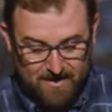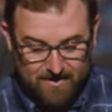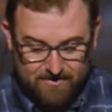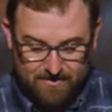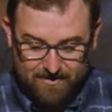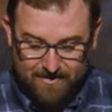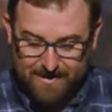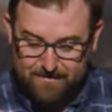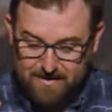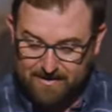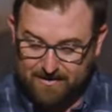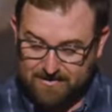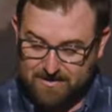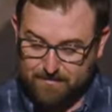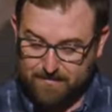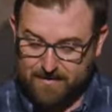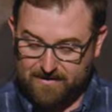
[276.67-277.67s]
So the layman
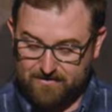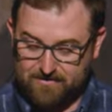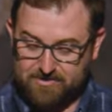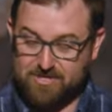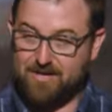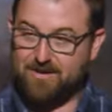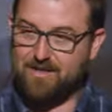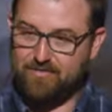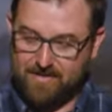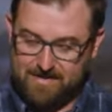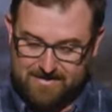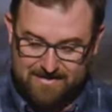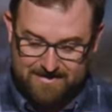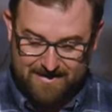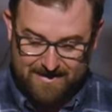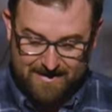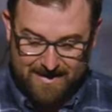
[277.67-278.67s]
looks at Peter and John. He thinks
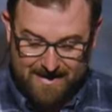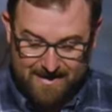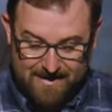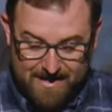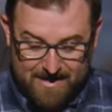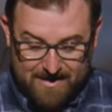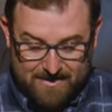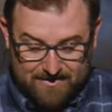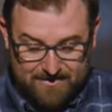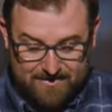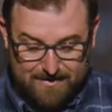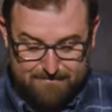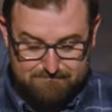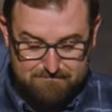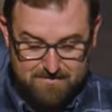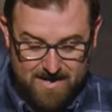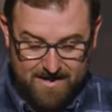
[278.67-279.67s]
he's going to get
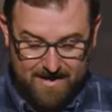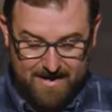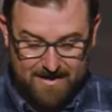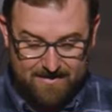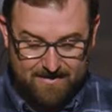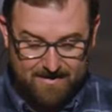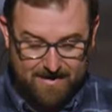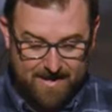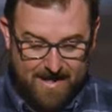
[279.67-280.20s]
some money.